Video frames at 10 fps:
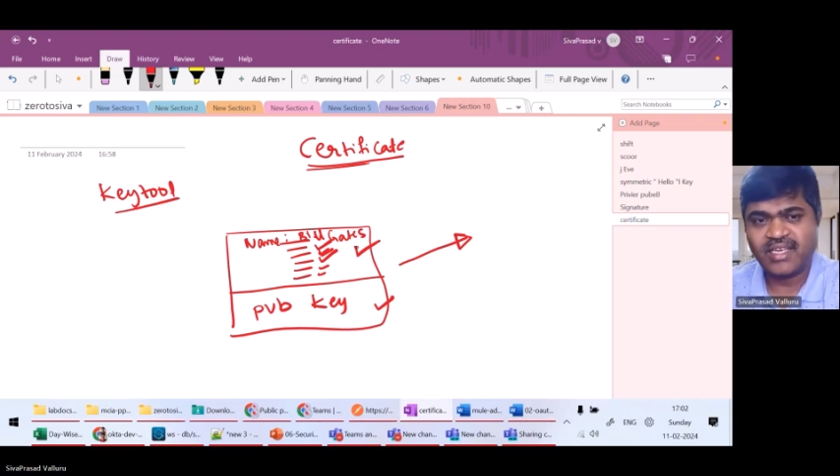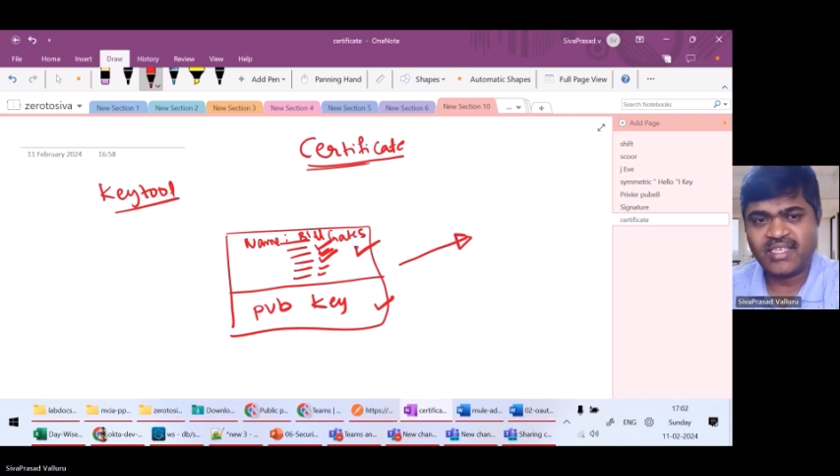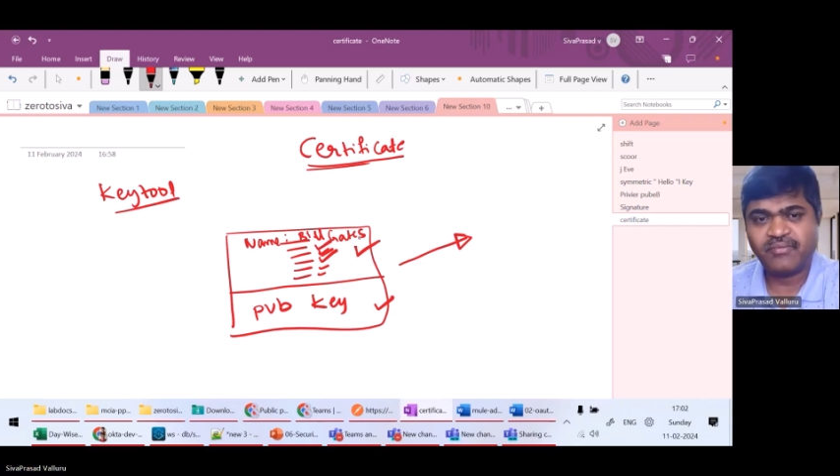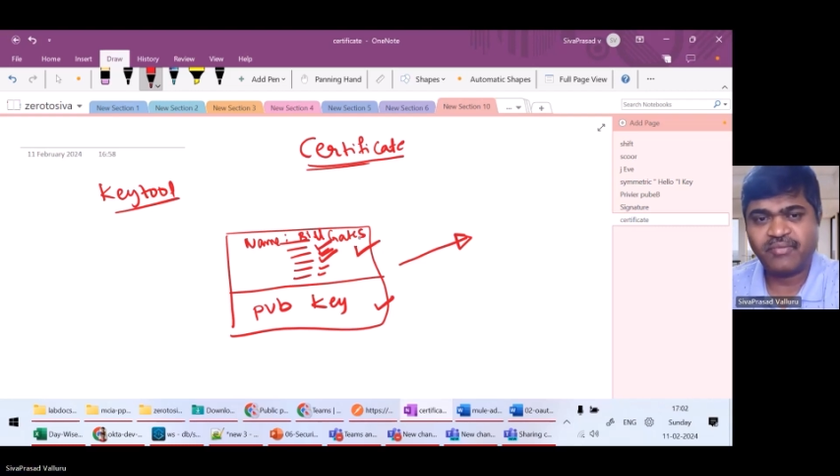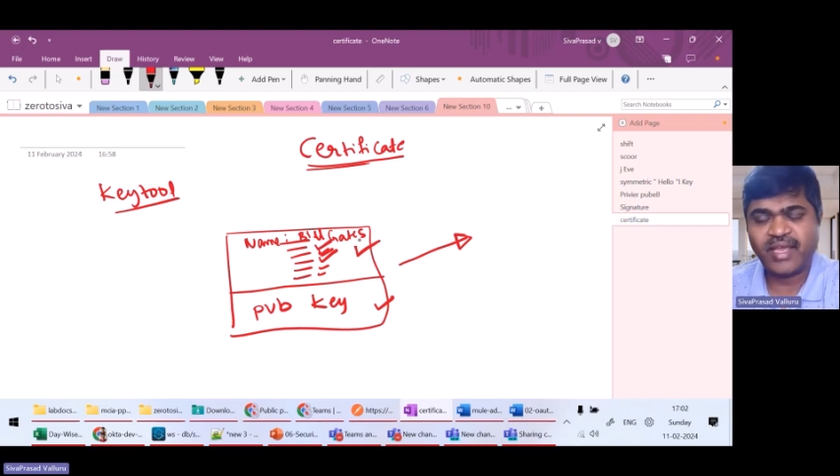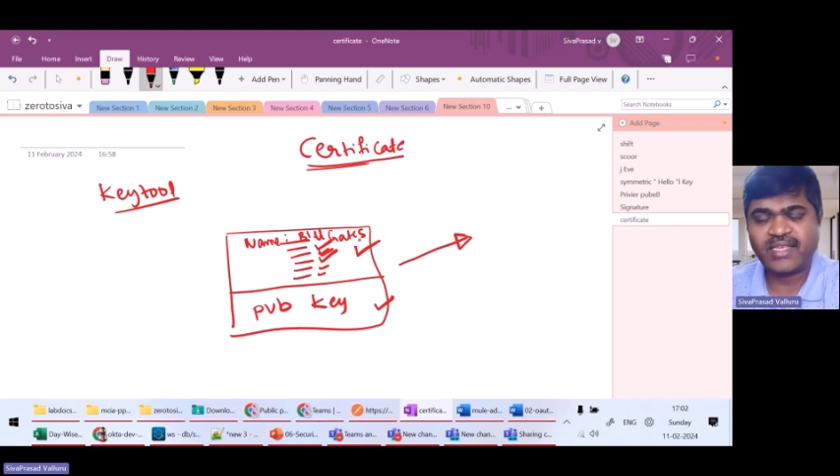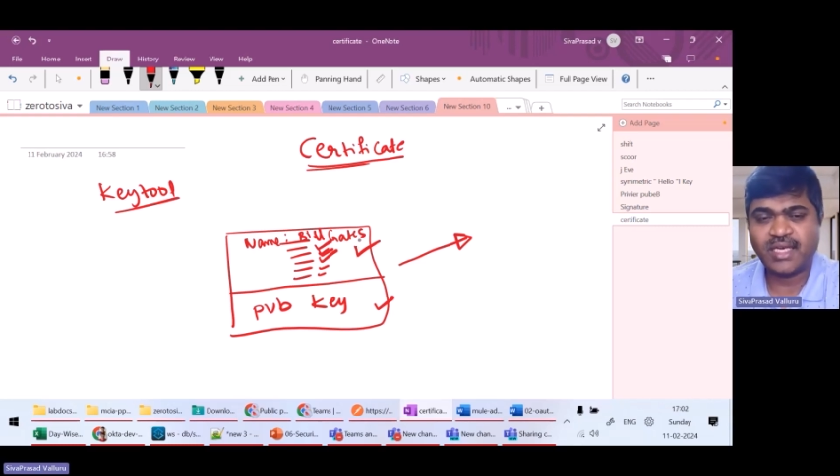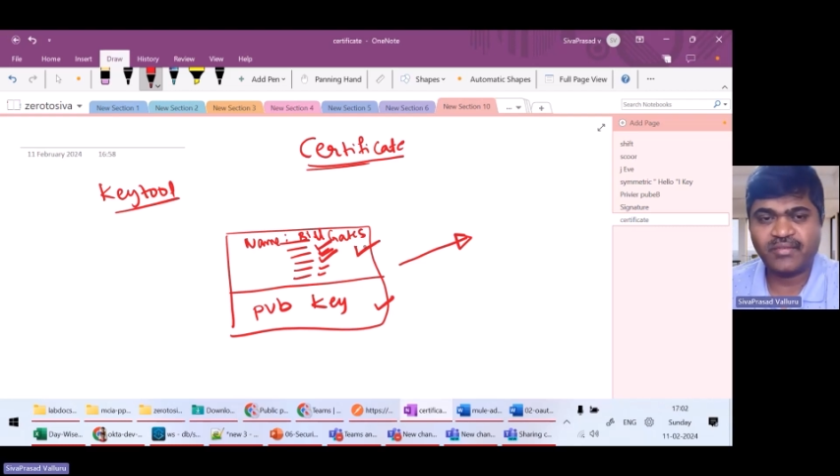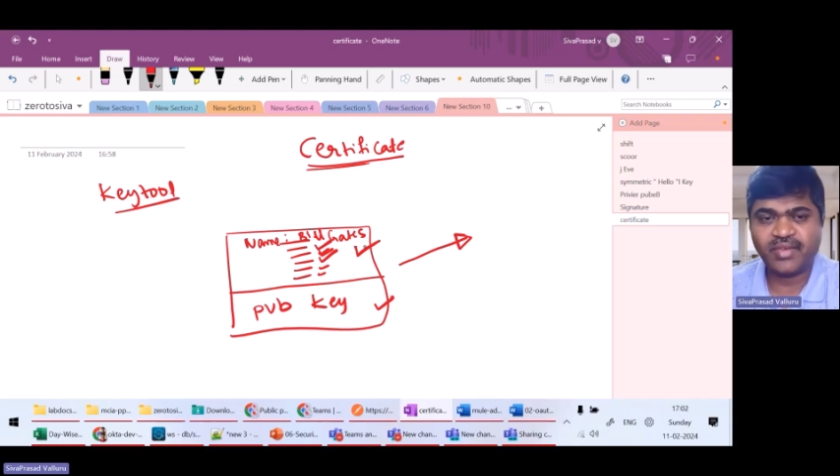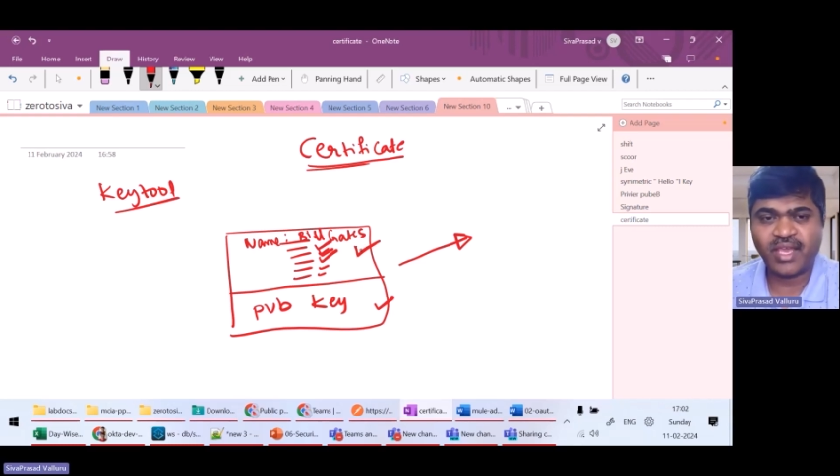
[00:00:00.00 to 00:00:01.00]
It is a
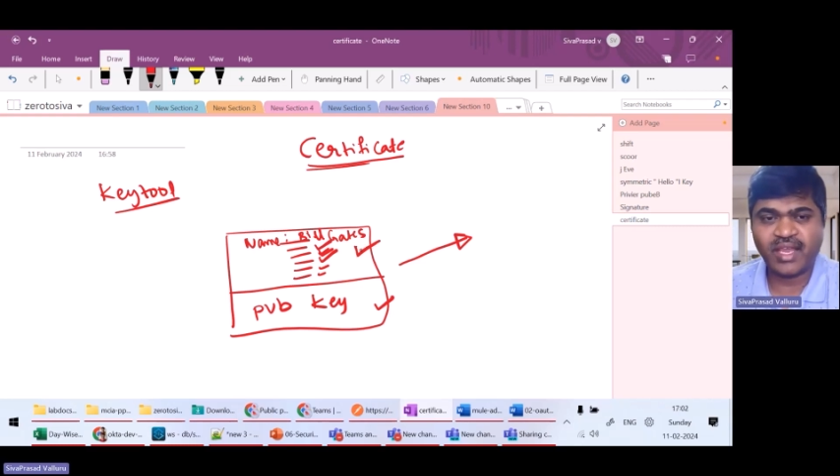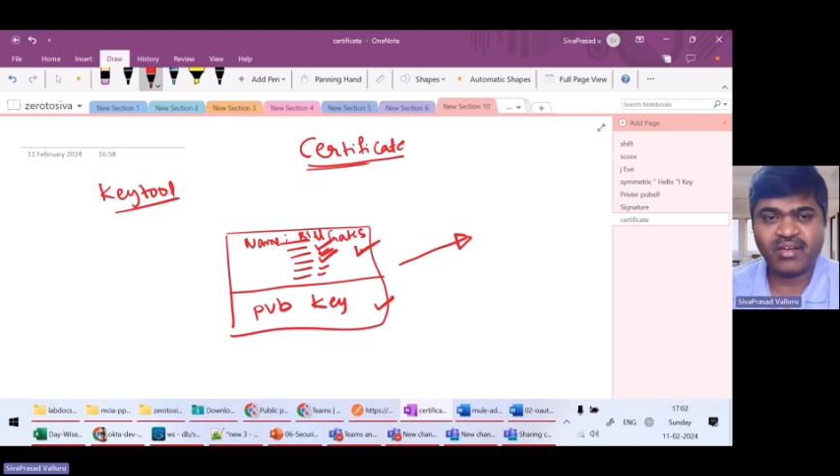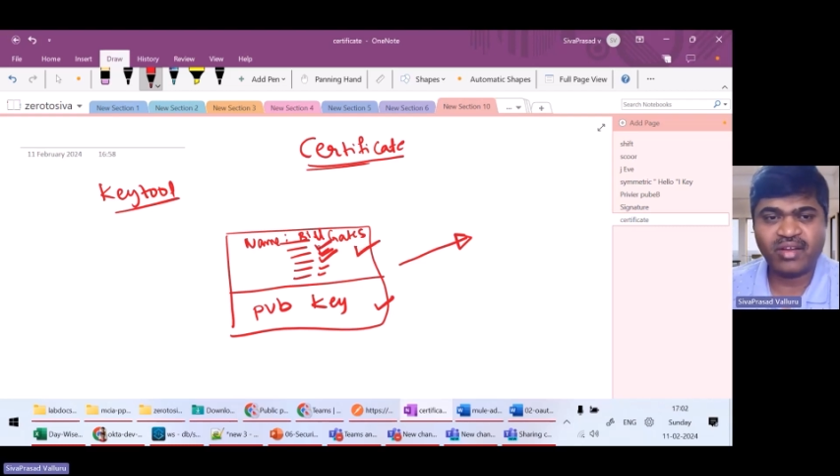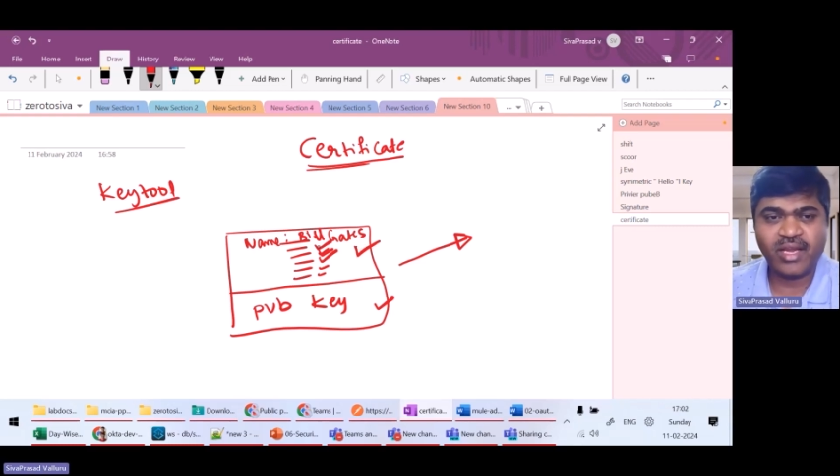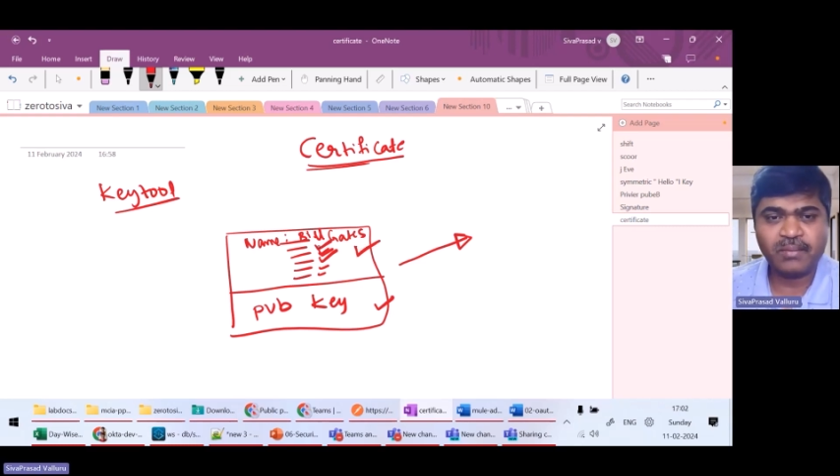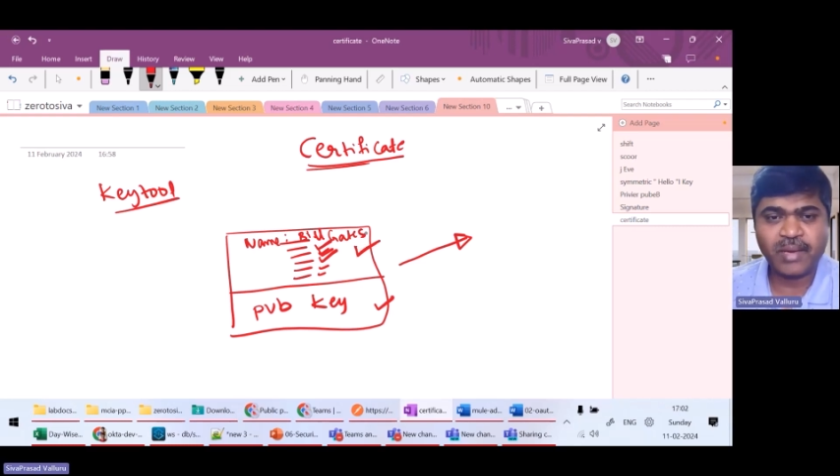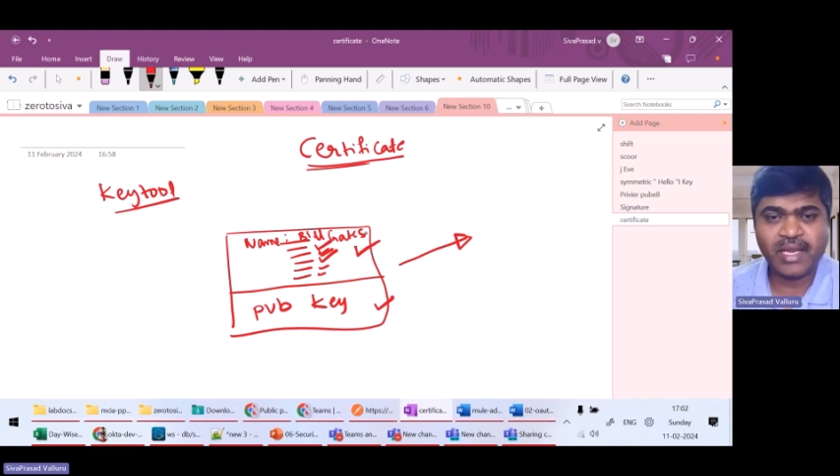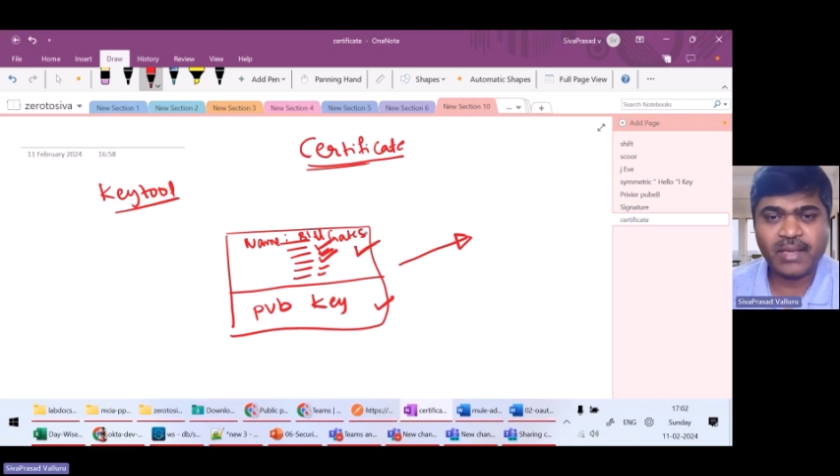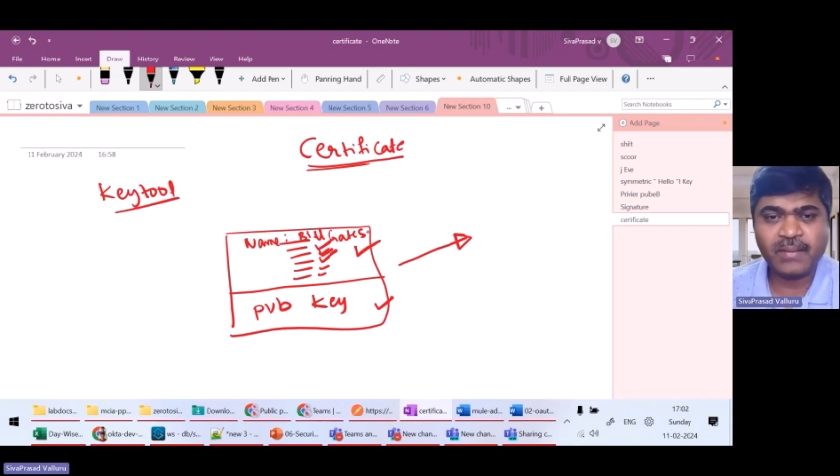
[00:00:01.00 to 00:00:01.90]
fake certificate, right?